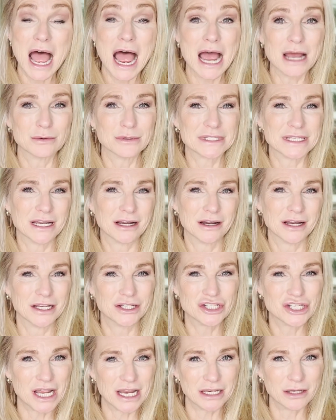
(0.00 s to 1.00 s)
I was there
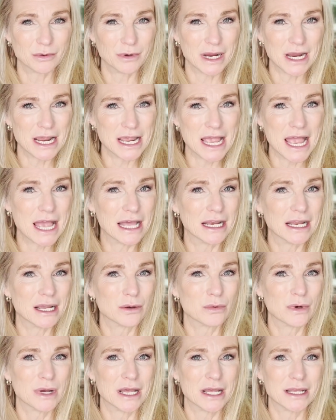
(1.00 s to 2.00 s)
in January, and
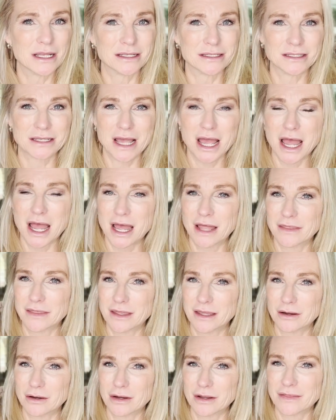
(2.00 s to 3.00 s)
it was
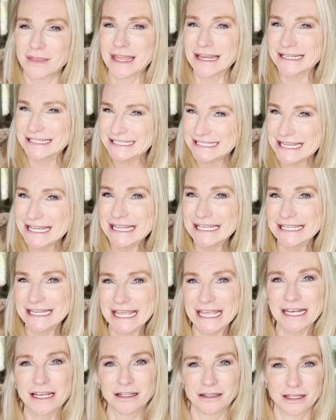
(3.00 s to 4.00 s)
they did
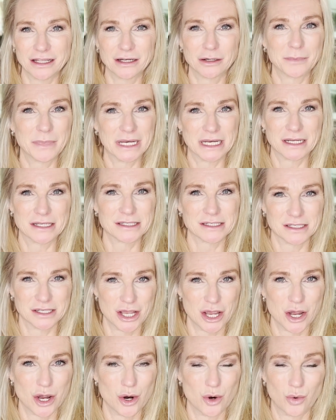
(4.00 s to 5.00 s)
need a little bit of
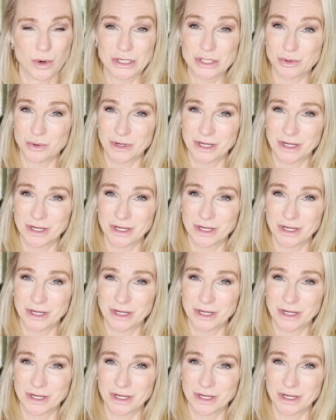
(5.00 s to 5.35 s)
snow, which